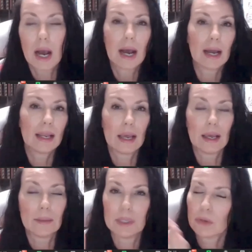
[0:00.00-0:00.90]
I
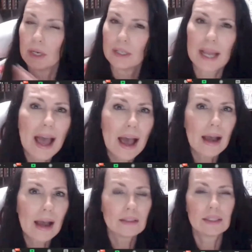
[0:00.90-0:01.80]
had been running
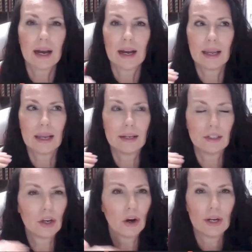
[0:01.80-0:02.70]
ads. I
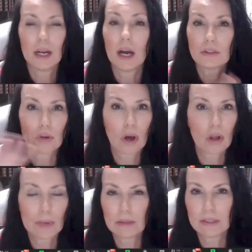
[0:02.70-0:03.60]
had gone and hustled
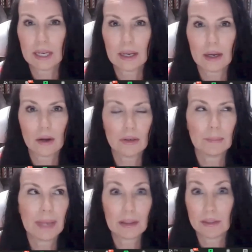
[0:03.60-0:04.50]
all around town.
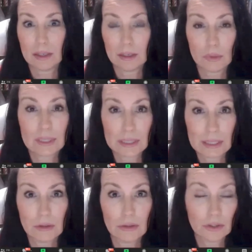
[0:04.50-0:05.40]
Back then it was
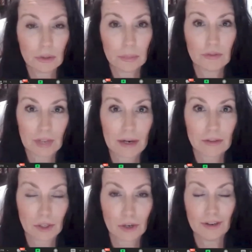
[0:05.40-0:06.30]
legal. You could put
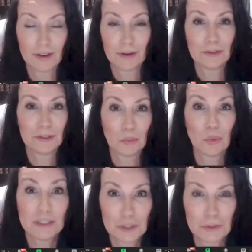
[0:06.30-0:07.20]
flyers on, you know,
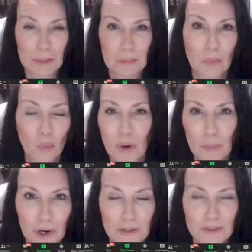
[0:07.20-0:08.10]
windshields at
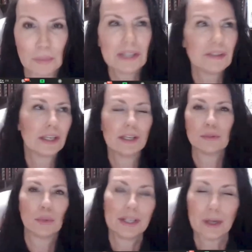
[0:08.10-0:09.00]
Walmart. So me and the
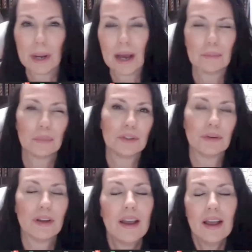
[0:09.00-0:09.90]
kids, we'd go out and put,
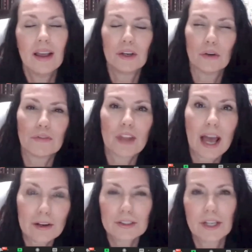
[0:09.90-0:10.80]
you know,
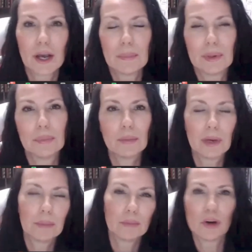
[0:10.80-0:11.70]
flyers up and put them
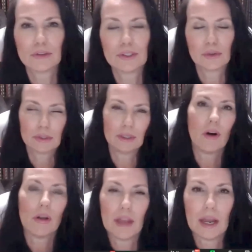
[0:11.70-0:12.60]
up in grocery stores and
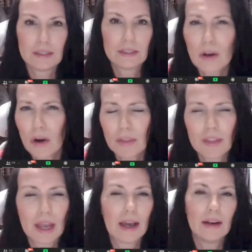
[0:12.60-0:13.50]
all that. I've done all
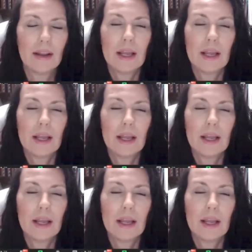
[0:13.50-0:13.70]
that.